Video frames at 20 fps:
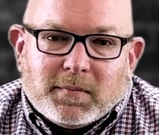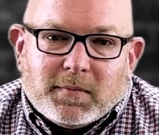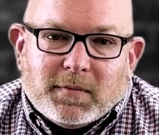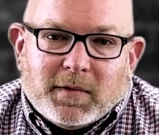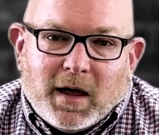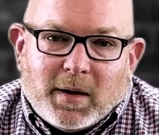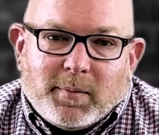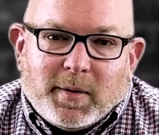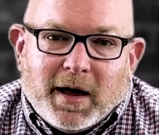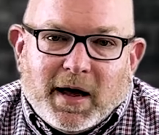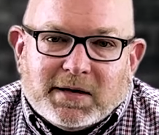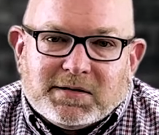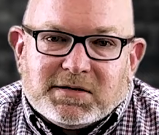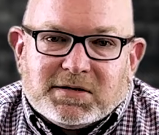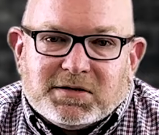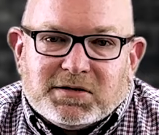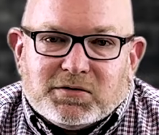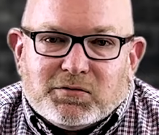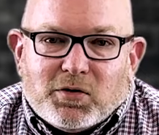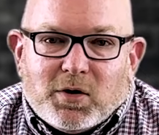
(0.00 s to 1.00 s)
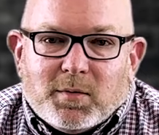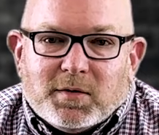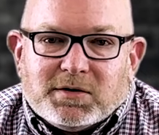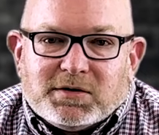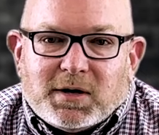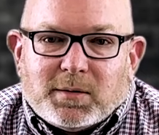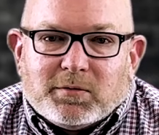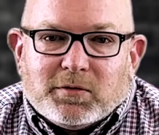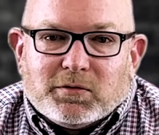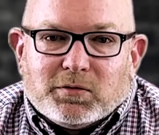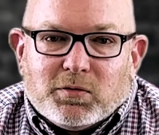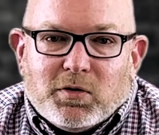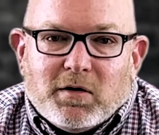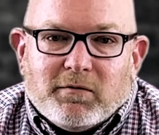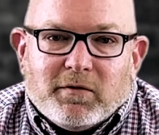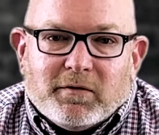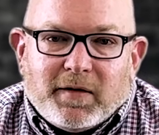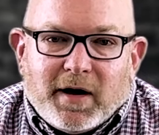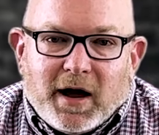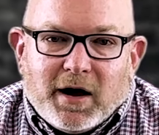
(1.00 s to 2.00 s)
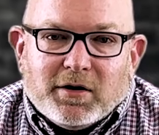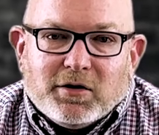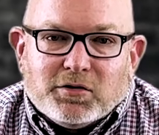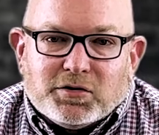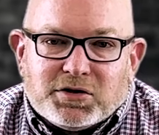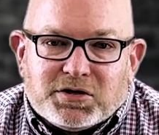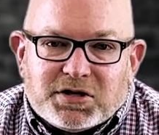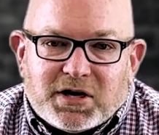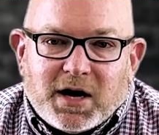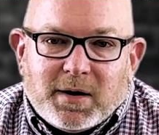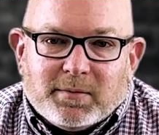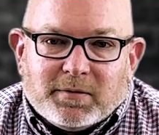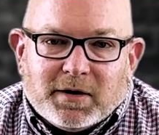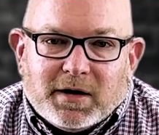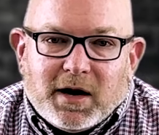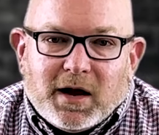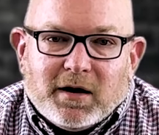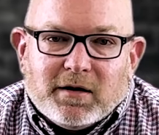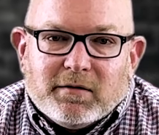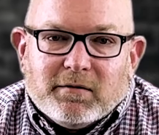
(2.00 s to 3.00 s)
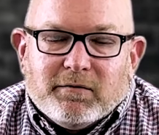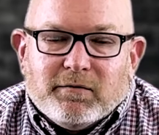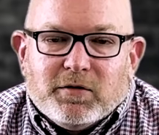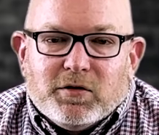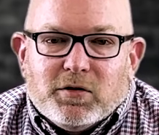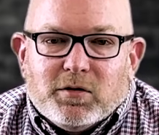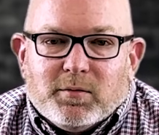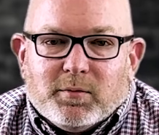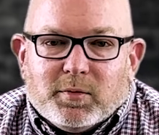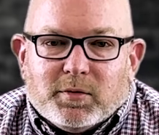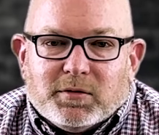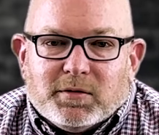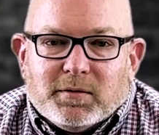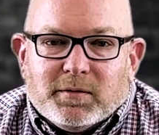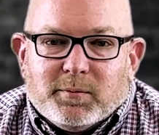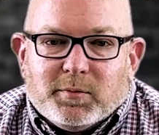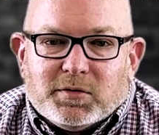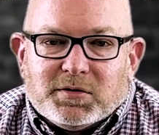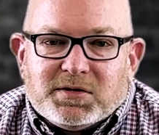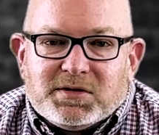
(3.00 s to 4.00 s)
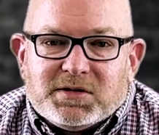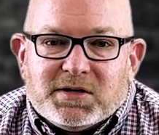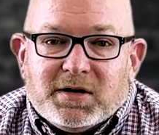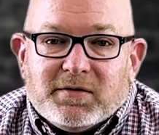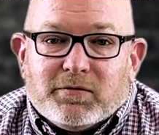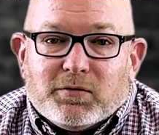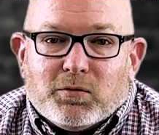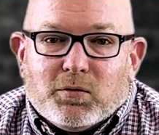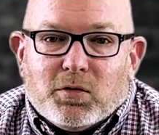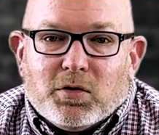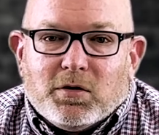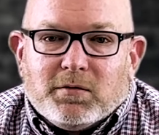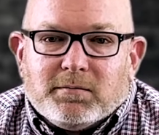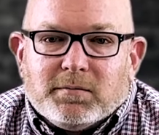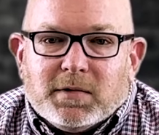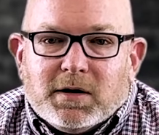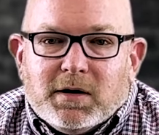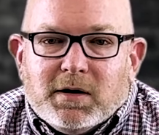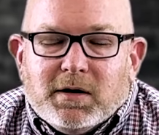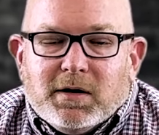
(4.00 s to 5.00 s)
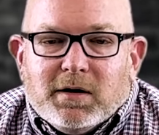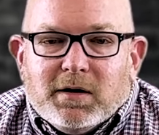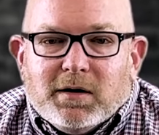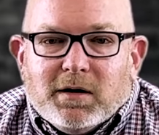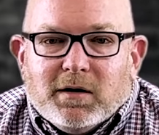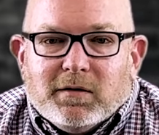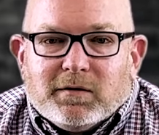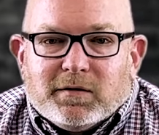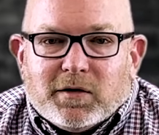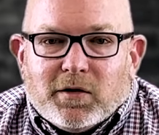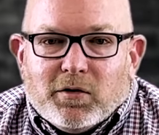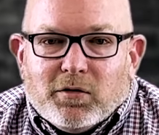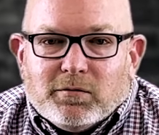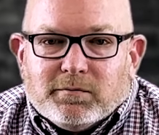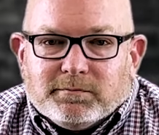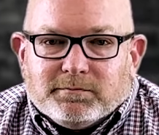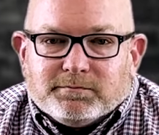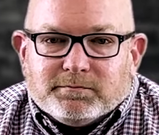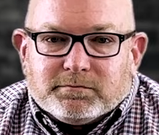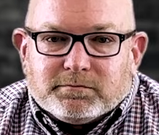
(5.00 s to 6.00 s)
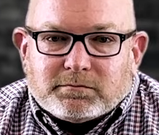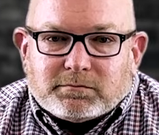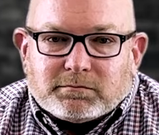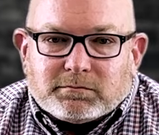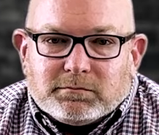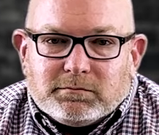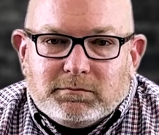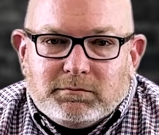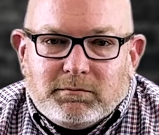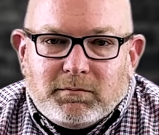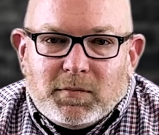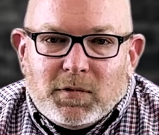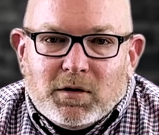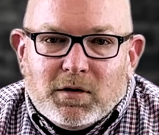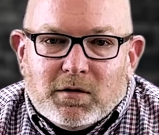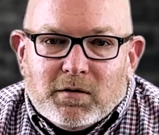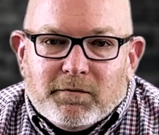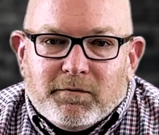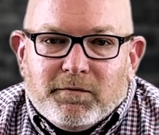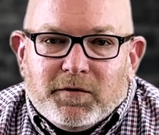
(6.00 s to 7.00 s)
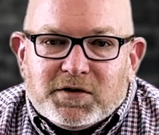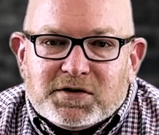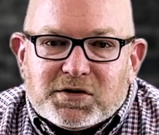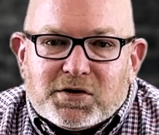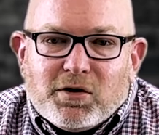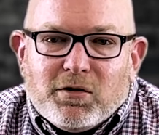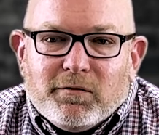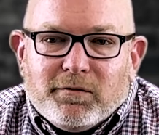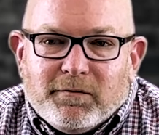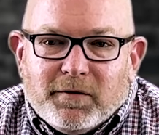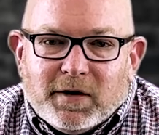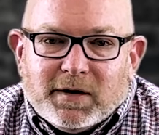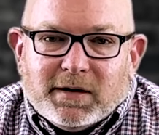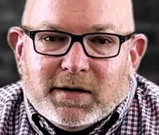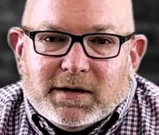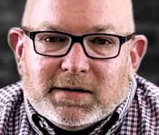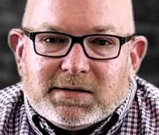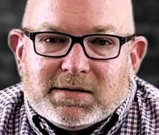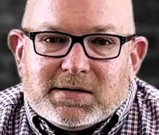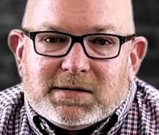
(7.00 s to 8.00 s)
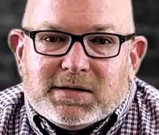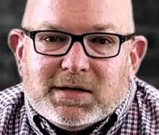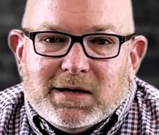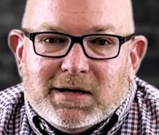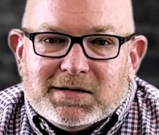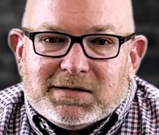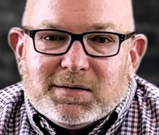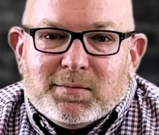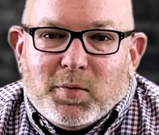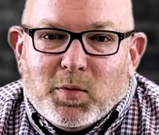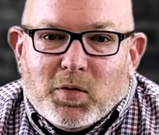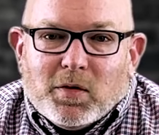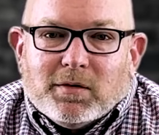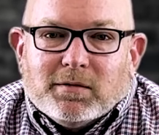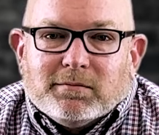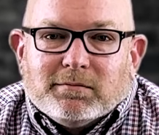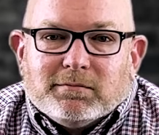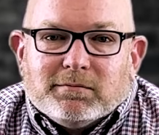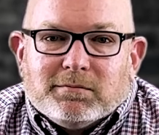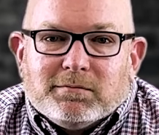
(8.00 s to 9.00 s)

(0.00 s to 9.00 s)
that passage in Romans chapter 12 of how you're shaped and how you view and perceive the world. And so physical fitness is important.